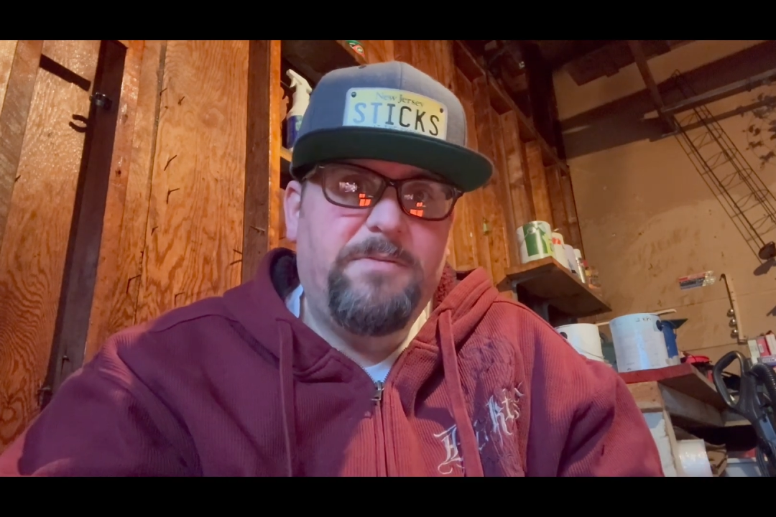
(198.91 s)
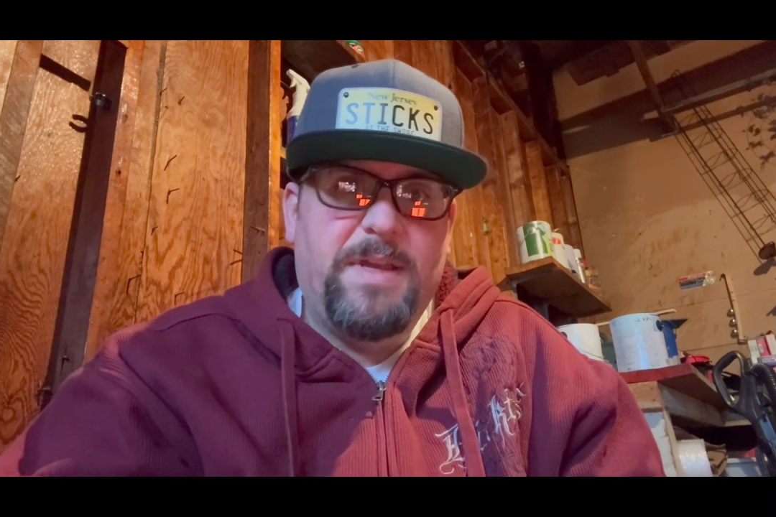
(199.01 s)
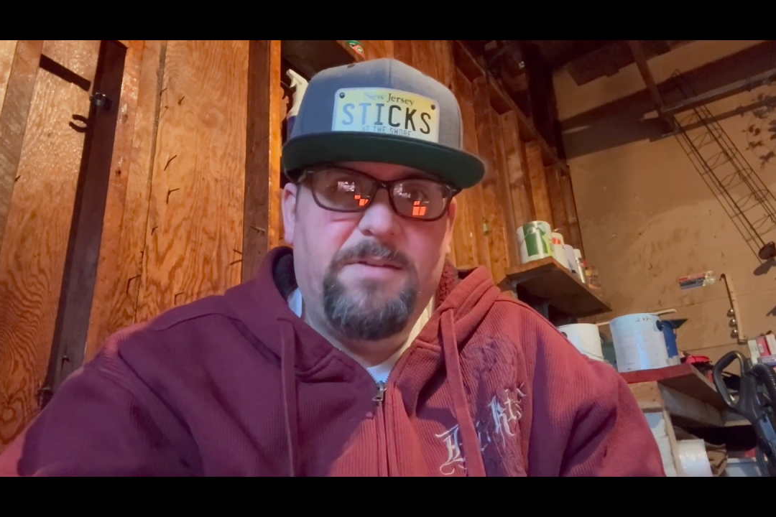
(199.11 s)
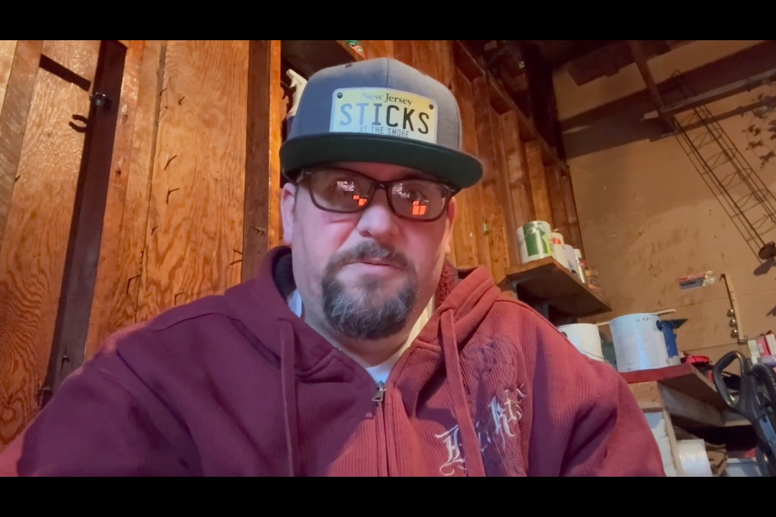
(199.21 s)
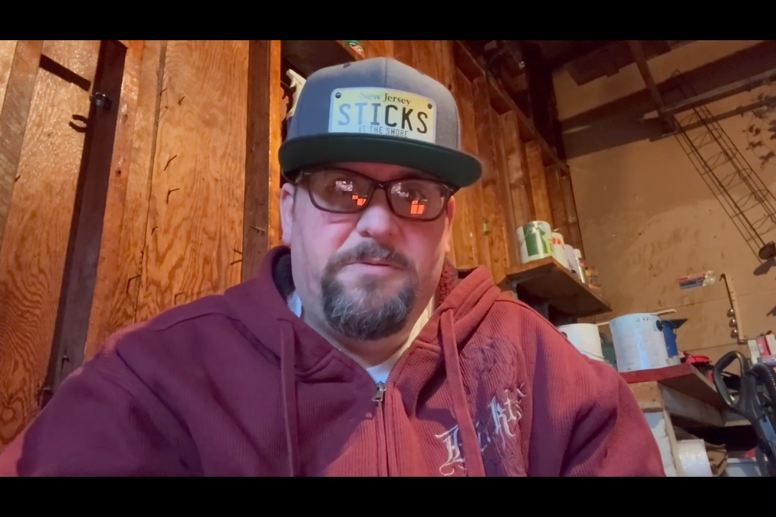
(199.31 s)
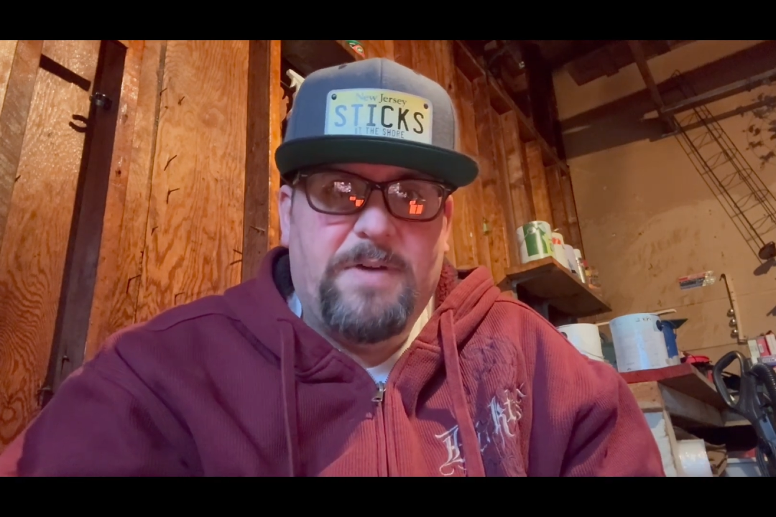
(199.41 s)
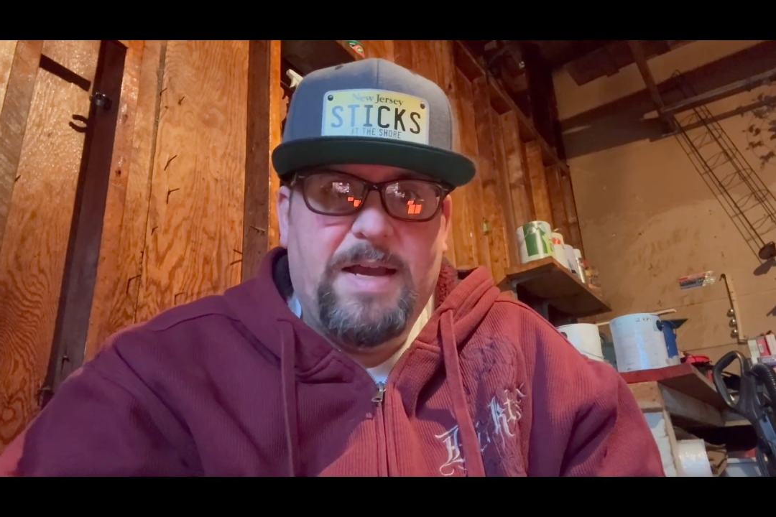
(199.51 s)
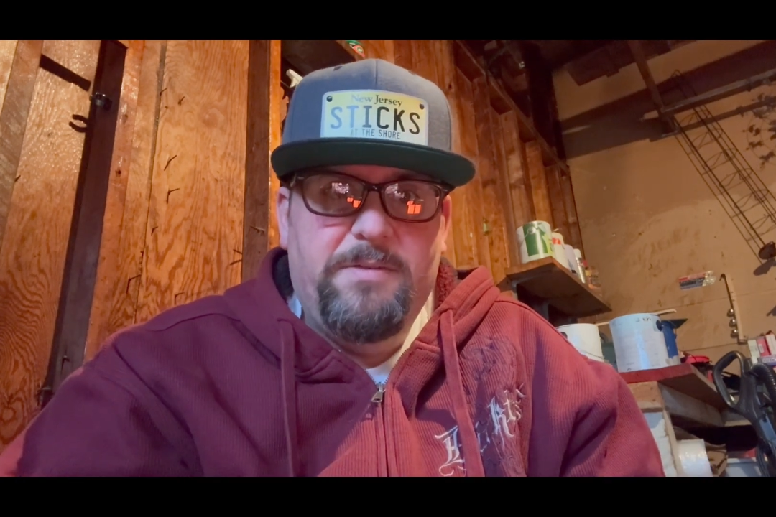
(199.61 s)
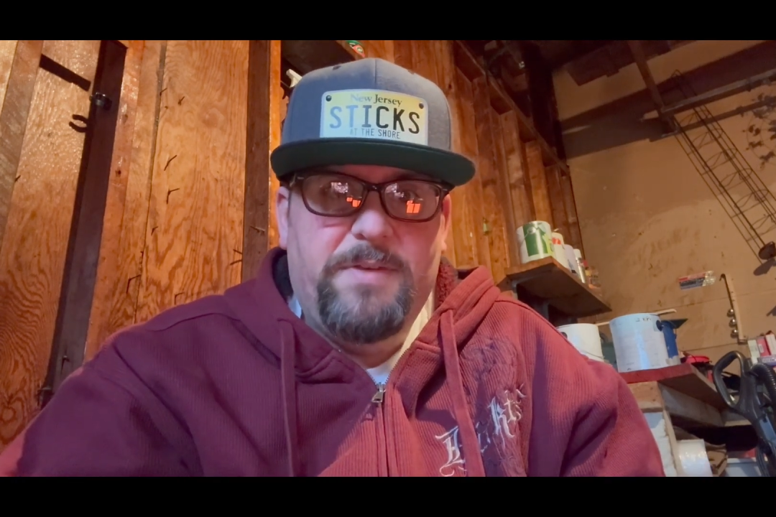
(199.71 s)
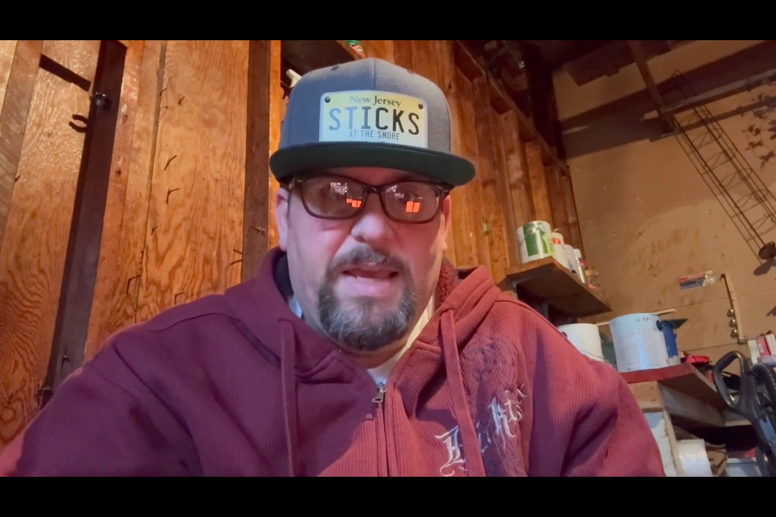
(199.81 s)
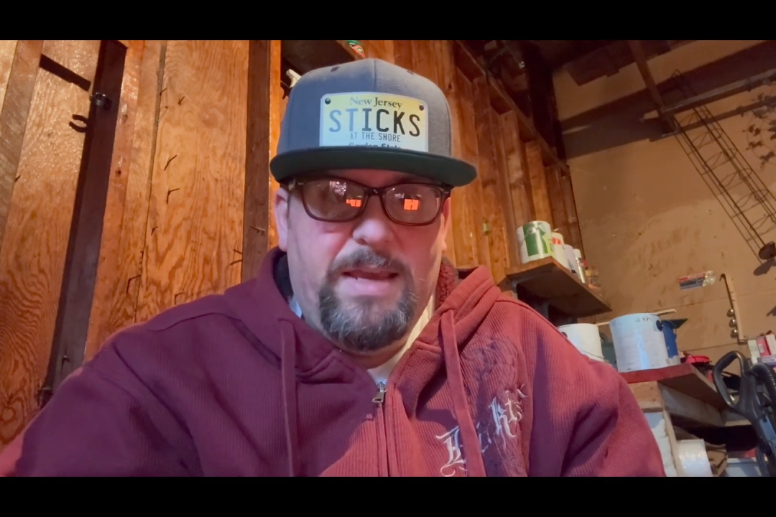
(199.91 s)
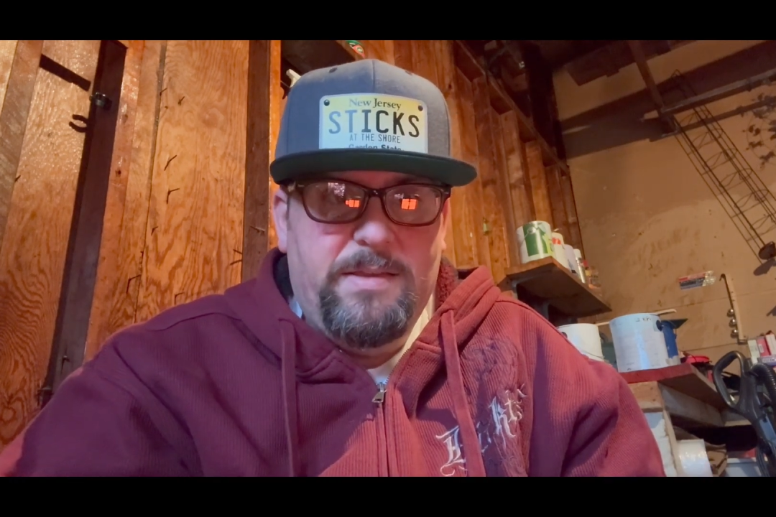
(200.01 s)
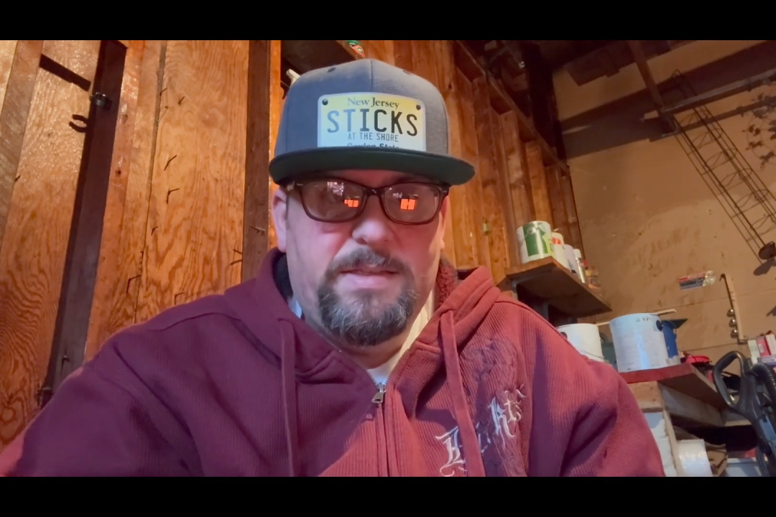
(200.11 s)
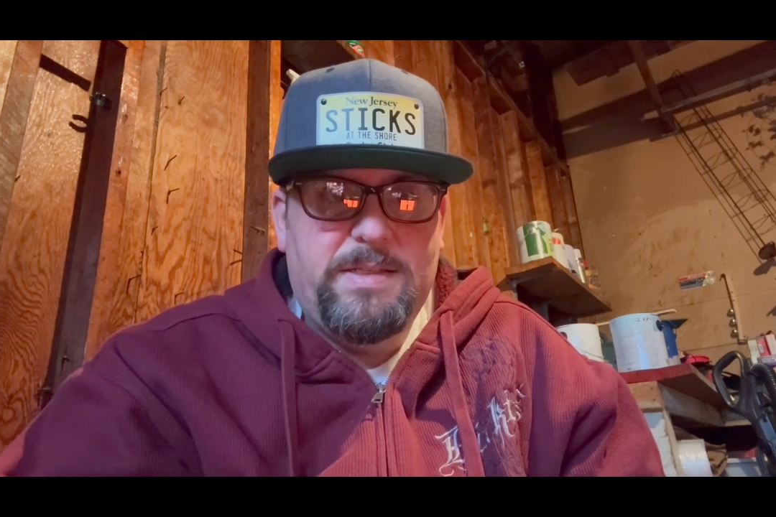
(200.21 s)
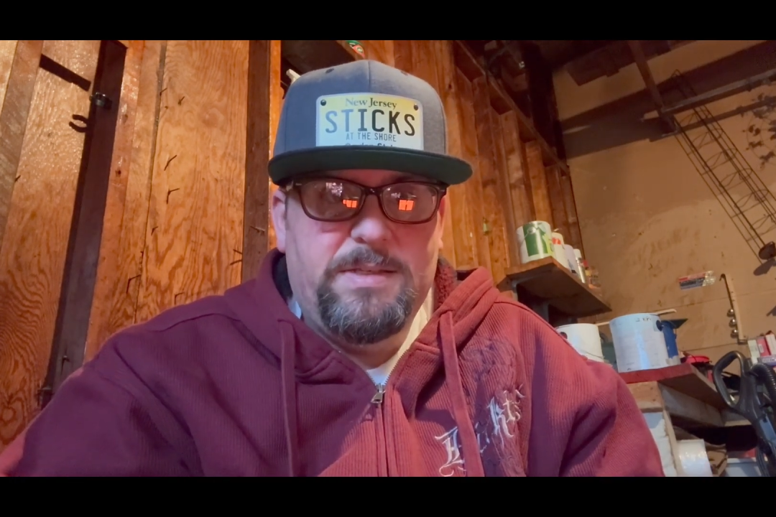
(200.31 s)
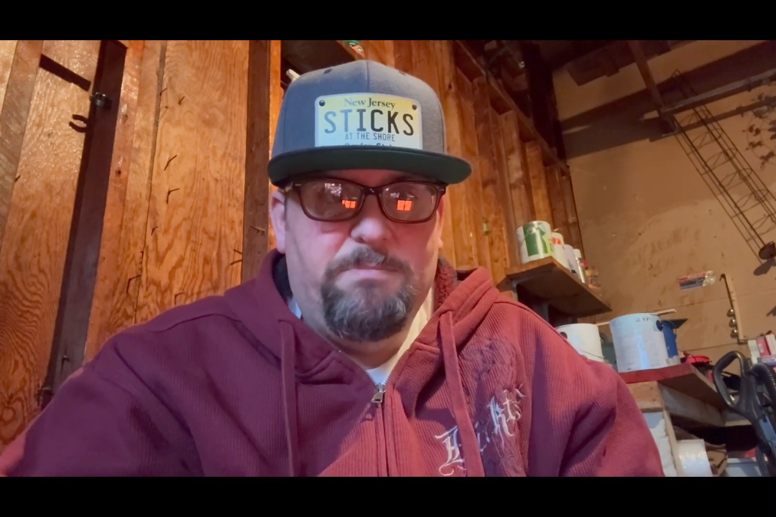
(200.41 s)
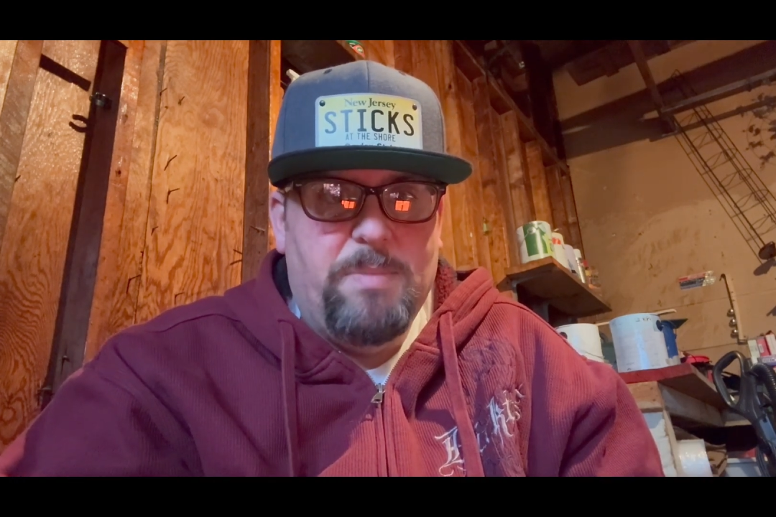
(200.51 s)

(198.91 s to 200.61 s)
5/8